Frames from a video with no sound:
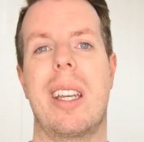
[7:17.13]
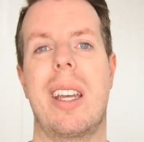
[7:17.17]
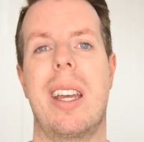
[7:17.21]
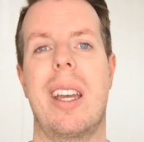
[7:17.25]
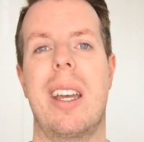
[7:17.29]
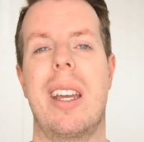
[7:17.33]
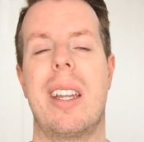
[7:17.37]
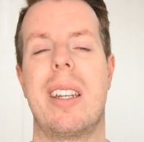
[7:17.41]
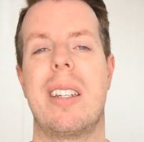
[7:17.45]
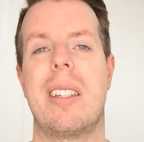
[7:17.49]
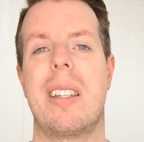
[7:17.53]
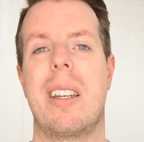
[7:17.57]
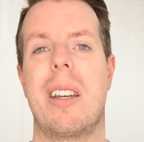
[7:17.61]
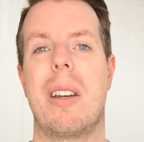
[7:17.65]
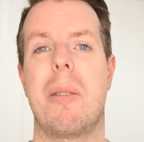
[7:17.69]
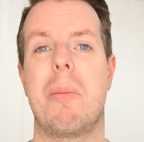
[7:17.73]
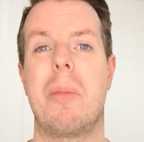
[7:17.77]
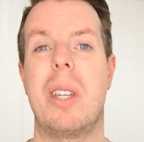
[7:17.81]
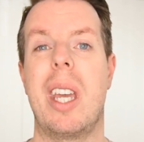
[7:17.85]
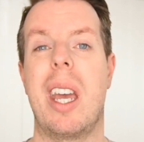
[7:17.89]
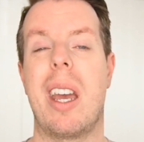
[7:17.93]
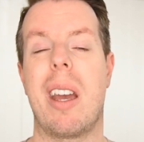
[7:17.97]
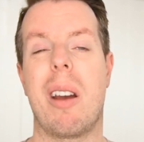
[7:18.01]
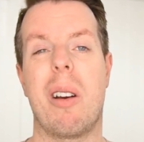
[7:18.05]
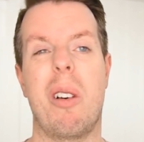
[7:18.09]
And
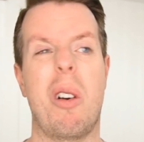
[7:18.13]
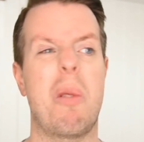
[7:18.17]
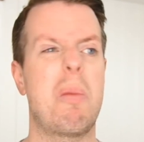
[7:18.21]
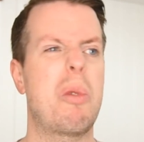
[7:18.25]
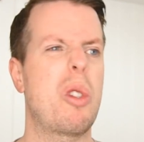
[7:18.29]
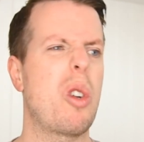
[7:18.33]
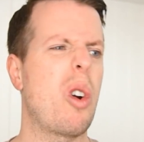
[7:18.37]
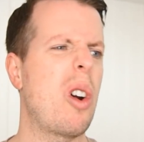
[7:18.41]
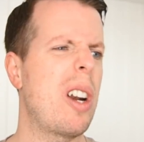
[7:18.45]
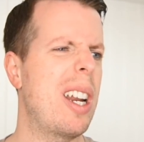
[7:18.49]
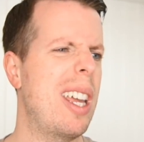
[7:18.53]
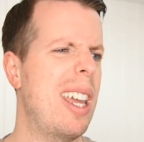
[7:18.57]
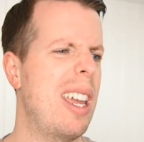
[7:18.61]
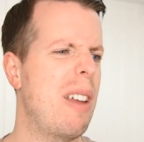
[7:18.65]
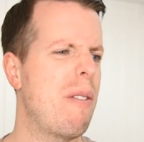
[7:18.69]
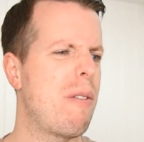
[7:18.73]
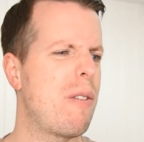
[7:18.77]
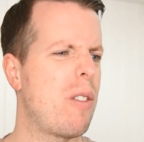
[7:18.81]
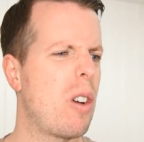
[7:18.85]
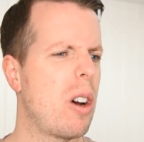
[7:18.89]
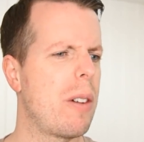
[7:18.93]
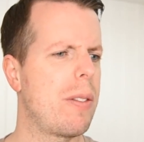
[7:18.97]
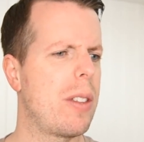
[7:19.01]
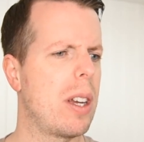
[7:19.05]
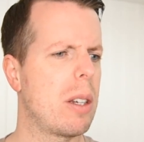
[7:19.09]
yeah, I'm trying to hit
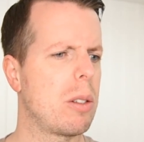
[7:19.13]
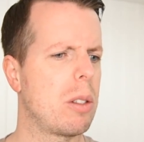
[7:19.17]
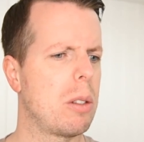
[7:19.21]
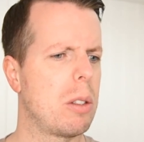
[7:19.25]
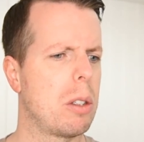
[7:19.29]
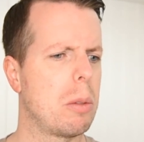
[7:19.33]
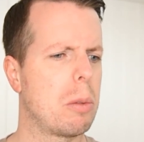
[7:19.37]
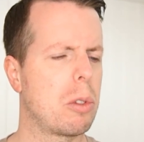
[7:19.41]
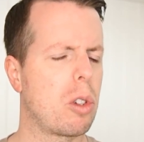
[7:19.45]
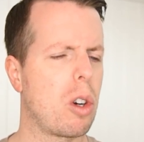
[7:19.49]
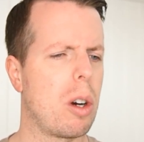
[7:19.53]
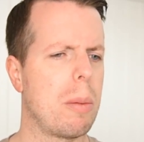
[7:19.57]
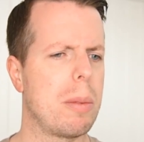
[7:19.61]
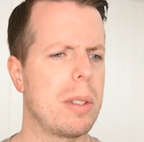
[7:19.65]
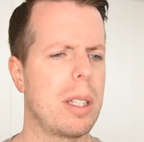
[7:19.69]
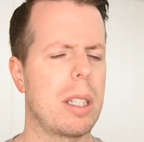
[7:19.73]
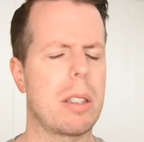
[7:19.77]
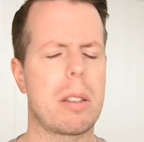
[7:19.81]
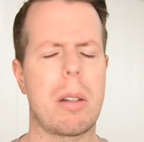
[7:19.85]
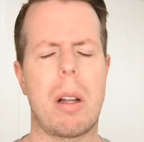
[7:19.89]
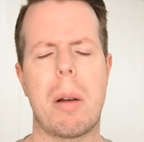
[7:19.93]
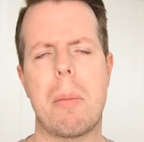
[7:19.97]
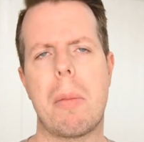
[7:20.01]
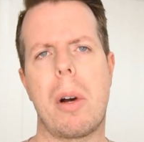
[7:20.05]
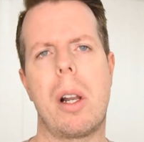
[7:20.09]
5,000 subscribers.
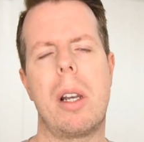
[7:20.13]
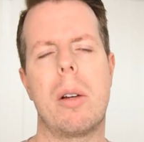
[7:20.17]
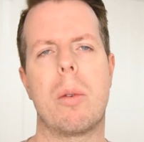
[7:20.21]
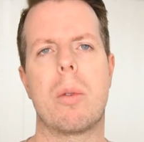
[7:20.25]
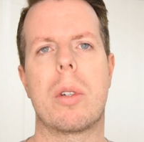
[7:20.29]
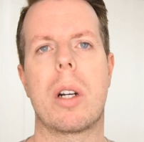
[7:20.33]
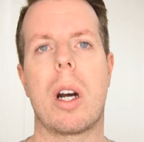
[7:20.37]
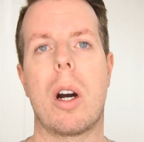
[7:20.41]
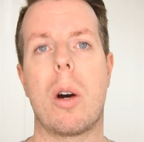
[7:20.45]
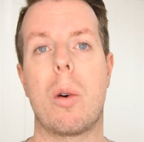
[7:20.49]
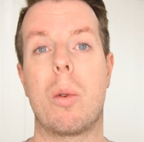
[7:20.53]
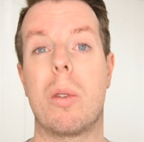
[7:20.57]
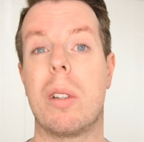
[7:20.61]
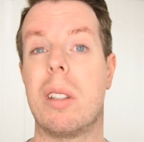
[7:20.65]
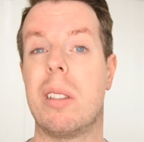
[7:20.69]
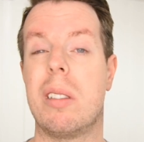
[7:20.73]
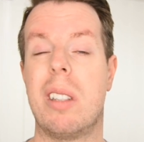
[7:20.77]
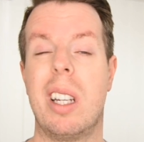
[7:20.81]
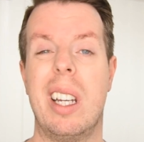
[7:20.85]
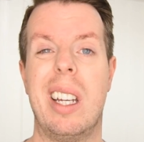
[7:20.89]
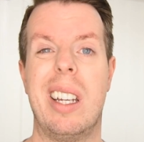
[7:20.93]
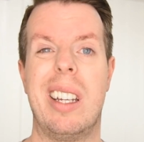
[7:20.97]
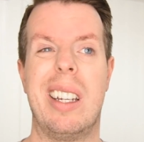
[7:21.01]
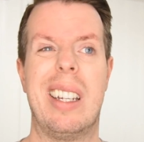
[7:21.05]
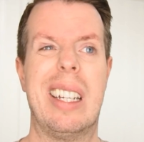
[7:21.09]
That's like my little goal, and
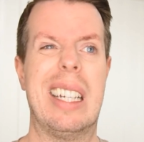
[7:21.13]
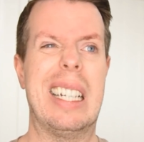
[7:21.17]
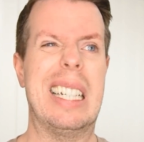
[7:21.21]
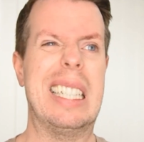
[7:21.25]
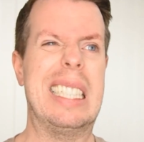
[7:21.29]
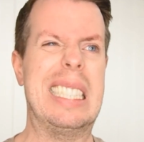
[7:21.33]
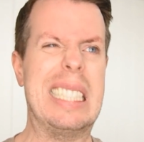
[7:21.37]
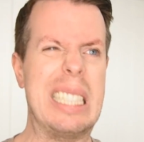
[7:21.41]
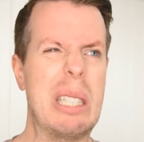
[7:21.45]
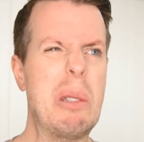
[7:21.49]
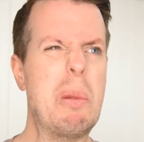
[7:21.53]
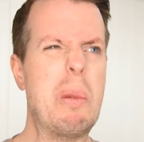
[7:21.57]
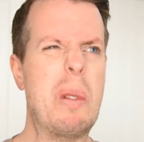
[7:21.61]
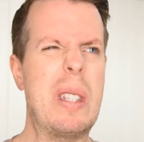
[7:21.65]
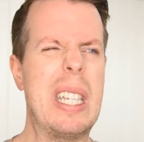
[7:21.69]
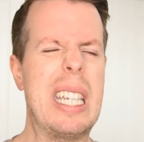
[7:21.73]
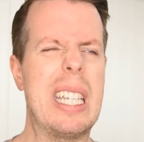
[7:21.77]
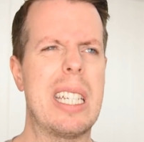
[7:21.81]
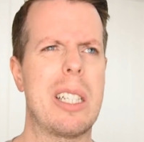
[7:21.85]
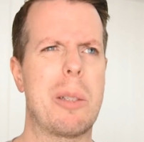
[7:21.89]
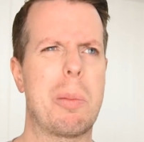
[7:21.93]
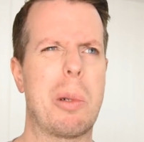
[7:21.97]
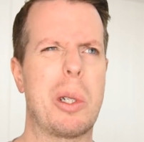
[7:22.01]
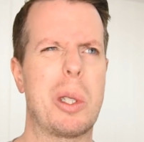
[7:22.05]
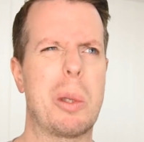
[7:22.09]
I don't think
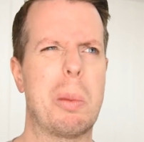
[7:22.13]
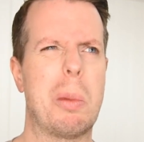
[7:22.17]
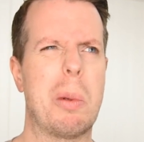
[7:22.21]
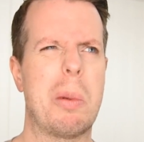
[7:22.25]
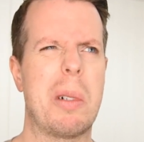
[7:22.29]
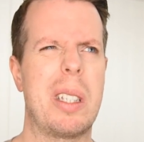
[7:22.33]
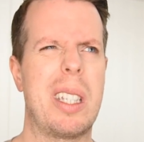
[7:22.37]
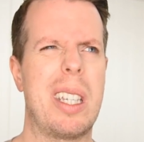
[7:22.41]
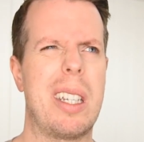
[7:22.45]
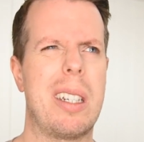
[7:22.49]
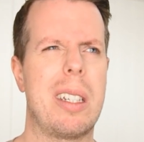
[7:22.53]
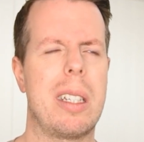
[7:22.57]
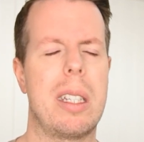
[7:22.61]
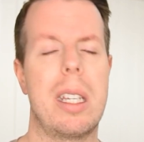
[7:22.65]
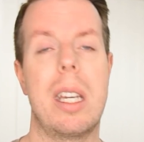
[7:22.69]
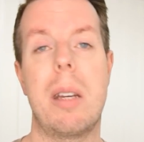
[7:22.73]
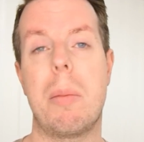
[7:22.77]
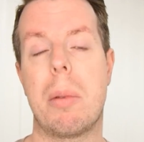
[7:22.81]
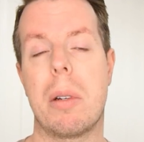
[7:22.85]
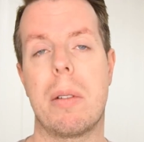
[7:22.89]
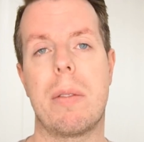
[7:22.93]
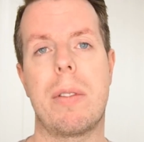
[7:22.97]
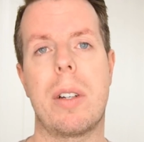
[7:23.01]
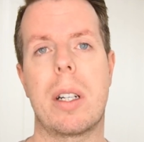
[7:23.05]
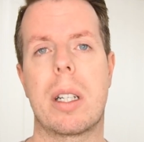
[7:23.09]
it's possible by the end of the year,
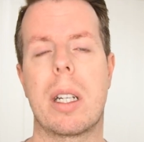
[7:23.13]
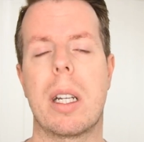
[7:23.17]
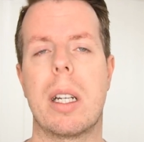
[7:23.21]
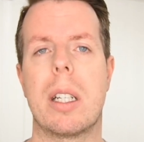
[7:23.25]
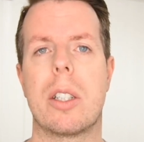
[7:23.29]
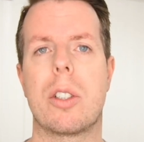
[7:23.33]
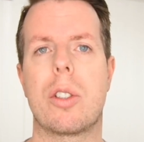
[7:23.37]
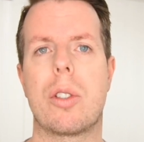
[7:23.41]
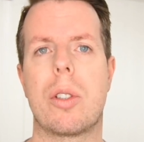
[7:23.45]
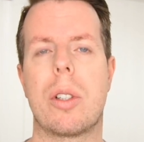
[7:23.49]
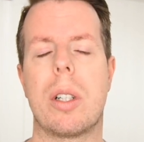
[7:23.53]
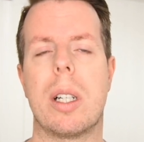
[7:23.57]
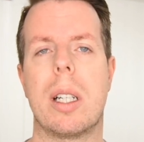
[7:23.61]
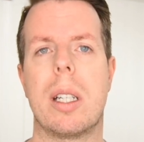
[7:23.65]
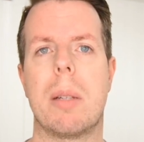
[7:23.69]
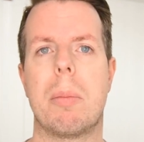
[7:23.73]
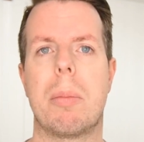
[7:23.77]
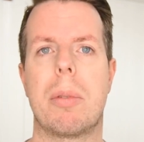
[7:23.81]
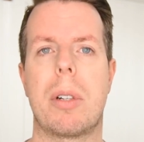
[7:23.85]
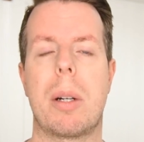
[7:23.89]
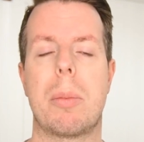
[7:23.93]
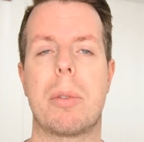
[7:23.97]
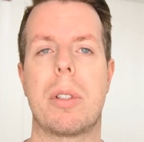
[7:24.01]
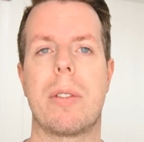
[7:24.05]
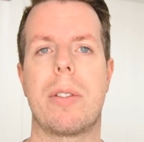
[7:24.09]
but fuck it, let's try.
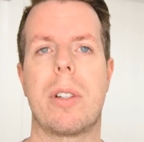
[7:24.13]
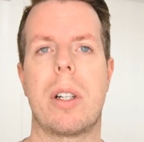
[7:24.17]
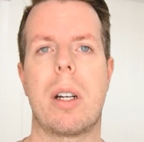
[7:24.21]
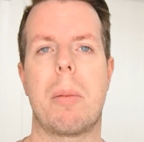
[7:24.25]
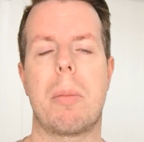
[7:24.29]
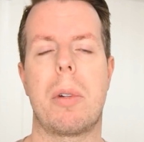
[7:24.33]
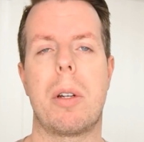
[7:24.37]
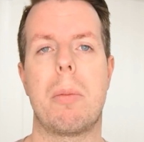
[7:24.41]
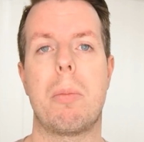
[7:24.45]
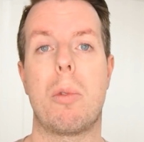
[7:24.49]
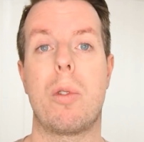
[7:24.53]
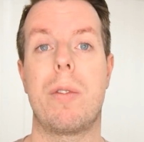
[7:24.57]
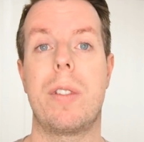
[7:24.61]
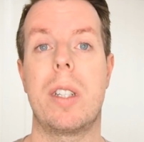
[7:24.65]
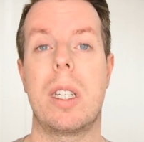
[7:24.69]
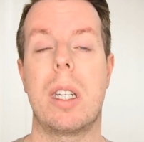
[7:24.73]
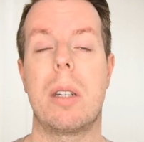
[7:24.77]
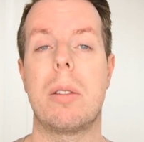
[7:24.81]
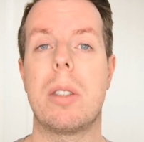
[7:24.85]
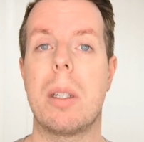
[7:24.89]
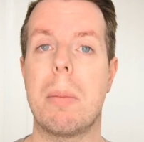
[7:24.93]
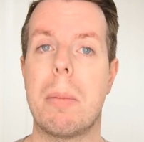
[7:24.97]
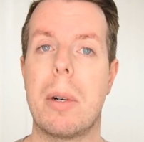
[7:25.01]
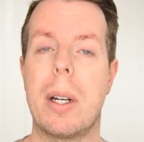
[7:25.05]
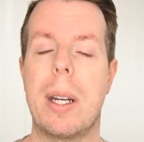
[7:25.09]
Perhaps if I upload more
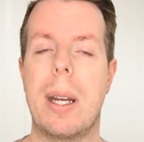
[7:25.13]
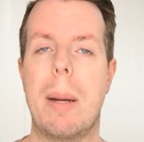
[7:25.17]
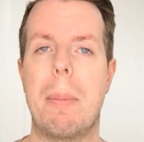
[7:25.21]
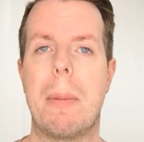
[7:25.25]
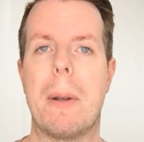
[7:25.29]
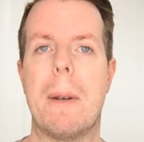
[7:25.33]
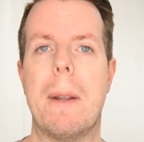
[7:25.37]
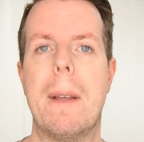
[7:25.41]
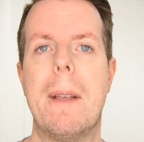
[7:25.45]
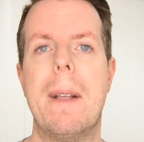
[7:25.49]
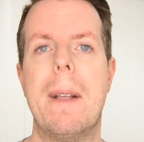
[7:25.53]
videos, it might happen.